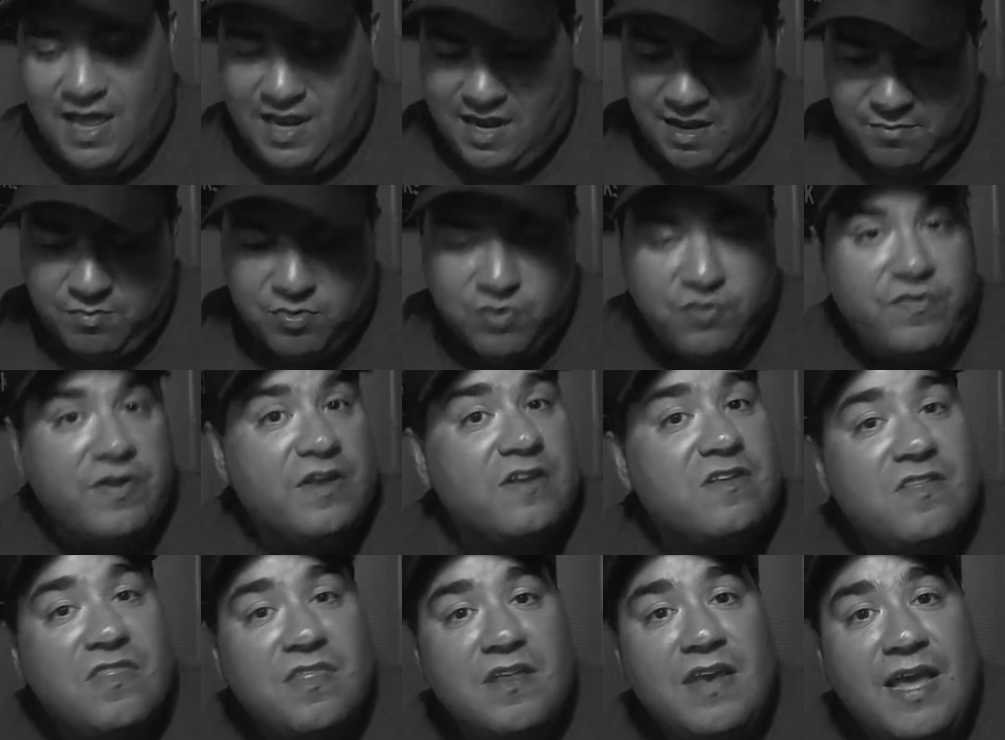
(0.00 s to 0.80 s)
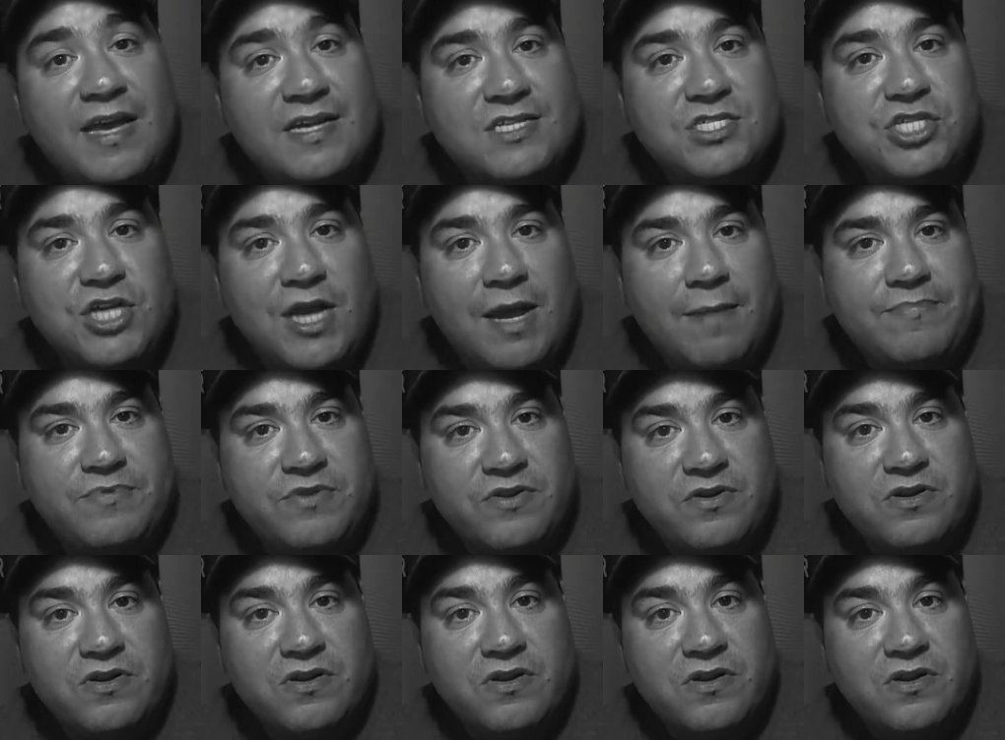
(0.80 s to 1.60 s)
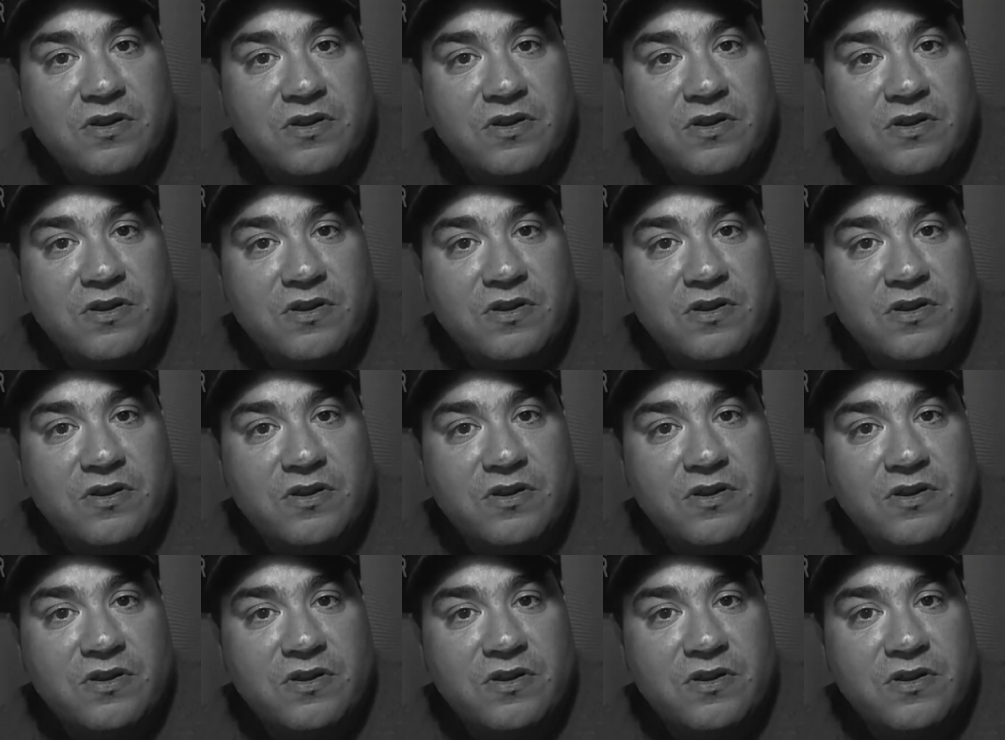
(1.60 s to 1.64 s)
I move into the next chapter.